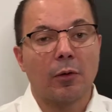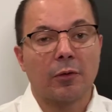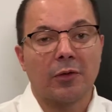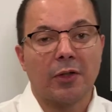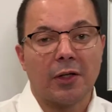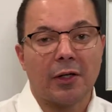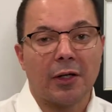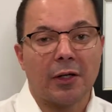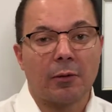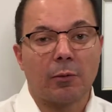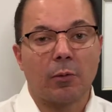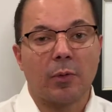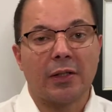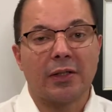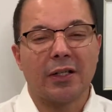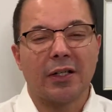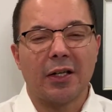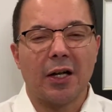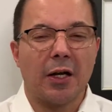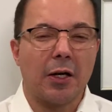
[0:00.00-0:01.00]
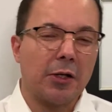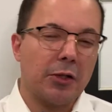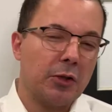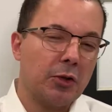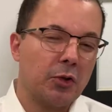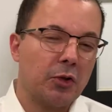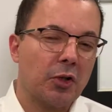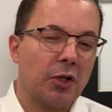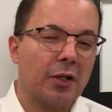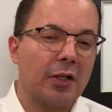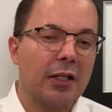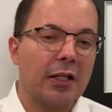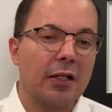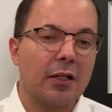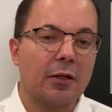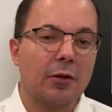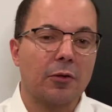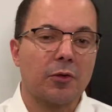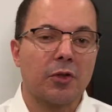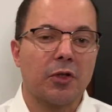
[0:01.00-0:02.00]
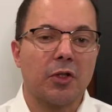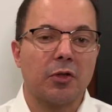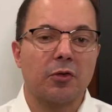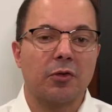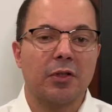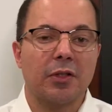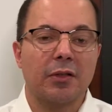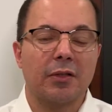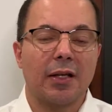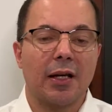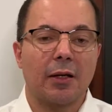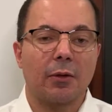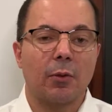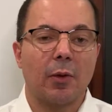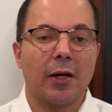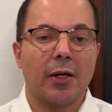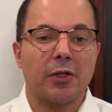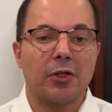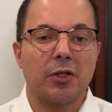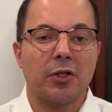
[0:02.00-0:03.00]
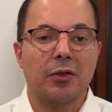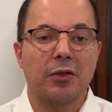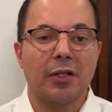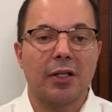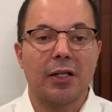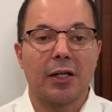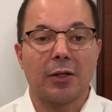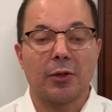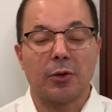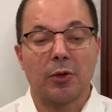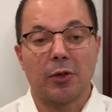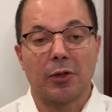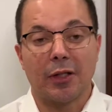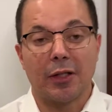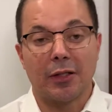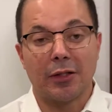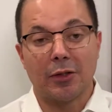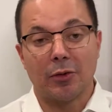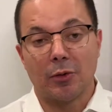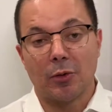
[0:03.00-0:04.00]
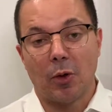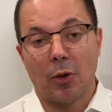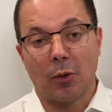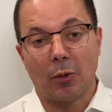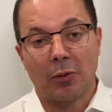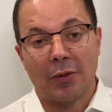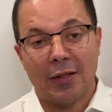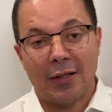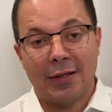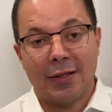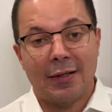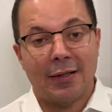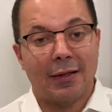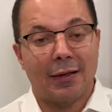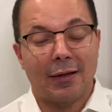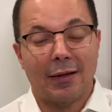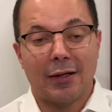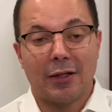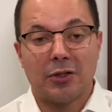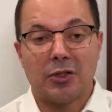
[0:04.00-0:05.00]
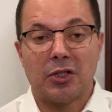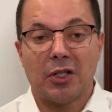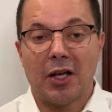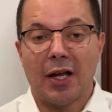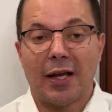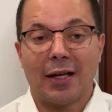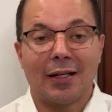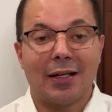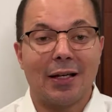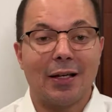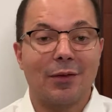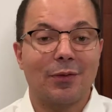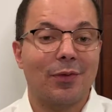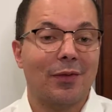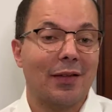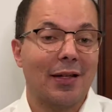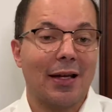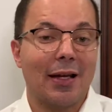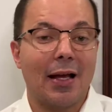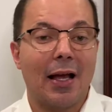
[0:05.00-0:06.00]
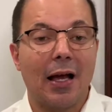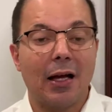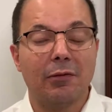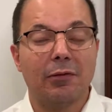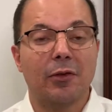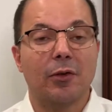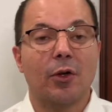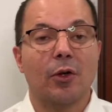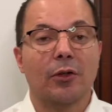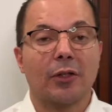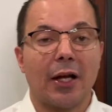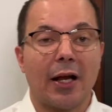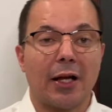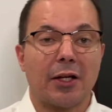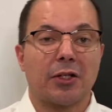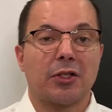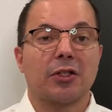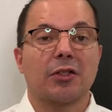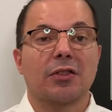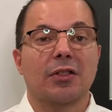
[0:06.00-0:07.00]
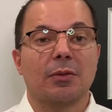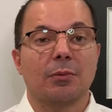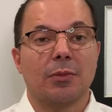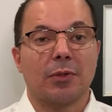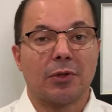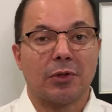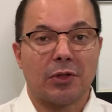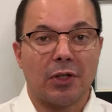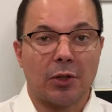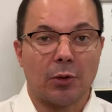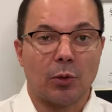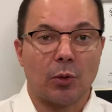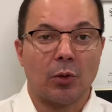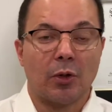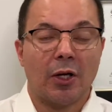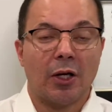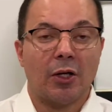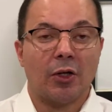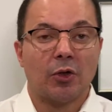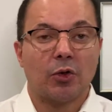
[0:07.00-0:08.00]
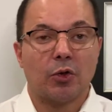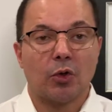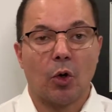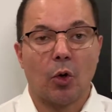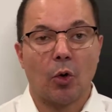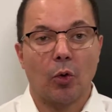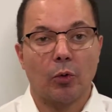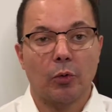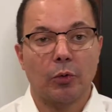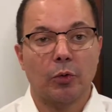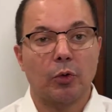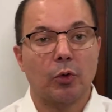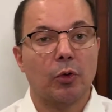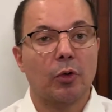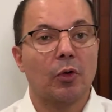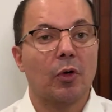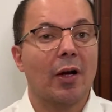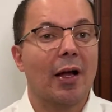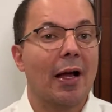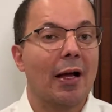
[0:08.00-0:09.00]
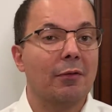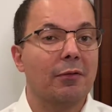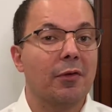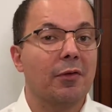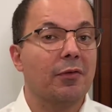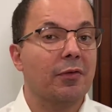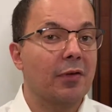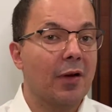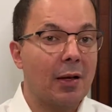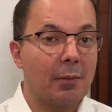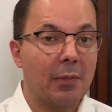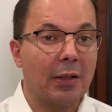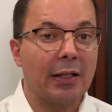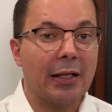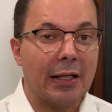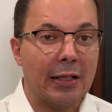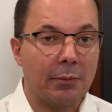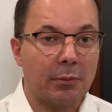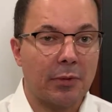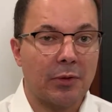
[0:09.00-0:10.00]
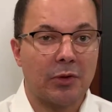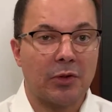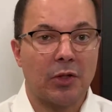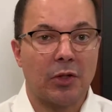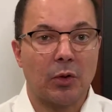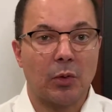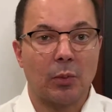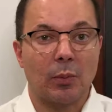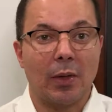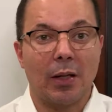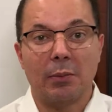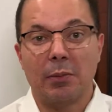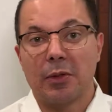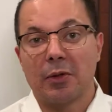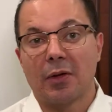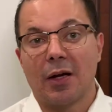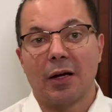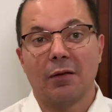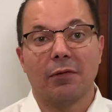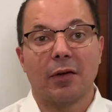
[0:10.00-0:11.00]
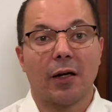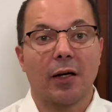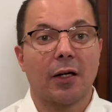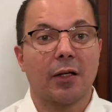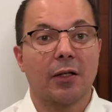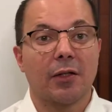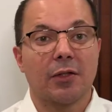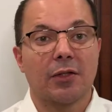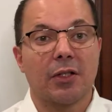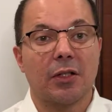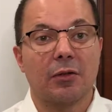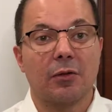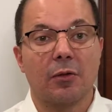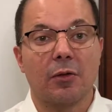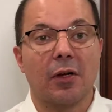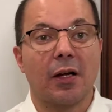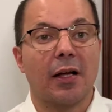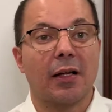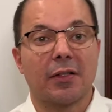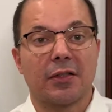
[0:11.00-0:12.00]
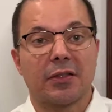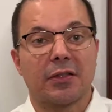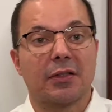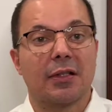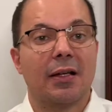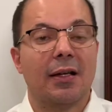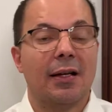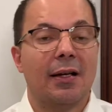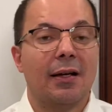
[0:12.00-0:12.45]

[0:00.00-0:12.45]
out there, when they are usually considering that question, they are gonna, check if they have connections in Brazil. So do you have a family in Brazil? Maybe you have a cousin who has